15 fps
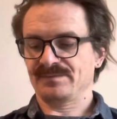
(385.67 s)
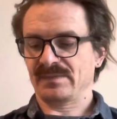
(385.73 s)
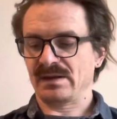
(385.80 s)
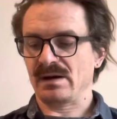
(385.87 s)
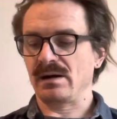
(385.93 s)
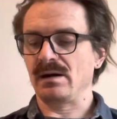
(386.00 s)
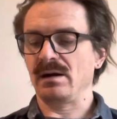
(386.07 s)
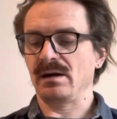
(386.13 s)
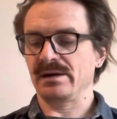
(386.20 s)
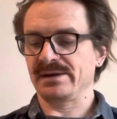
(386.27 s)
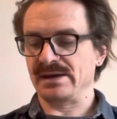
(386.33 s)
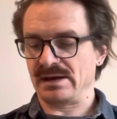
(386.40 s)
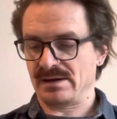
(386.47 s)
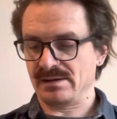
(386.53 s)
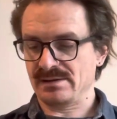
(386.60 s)
Uh huh,
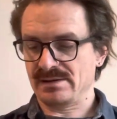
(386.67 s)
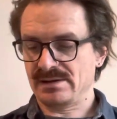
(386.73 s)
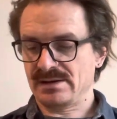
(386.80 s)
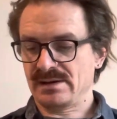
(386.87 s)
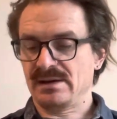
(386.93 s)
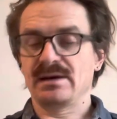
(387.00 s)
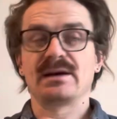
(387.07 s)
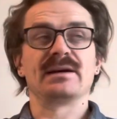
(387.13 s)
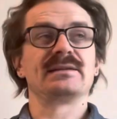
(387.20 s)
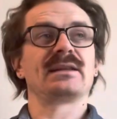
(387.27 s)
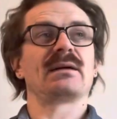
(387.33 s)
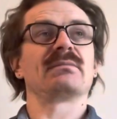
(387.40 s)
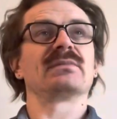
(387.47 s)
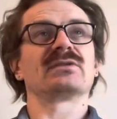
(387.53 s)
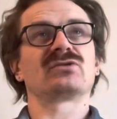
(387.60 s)
yeah. And
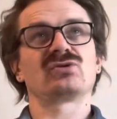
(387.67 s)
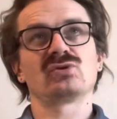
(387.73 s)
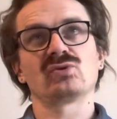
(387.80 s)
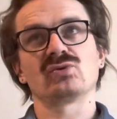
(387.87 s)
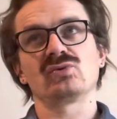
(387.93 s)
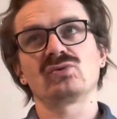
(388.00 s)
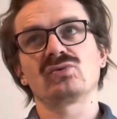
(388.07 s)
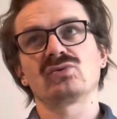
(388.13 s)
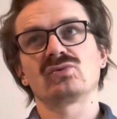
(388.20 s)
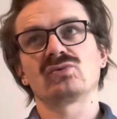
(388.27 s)
number two,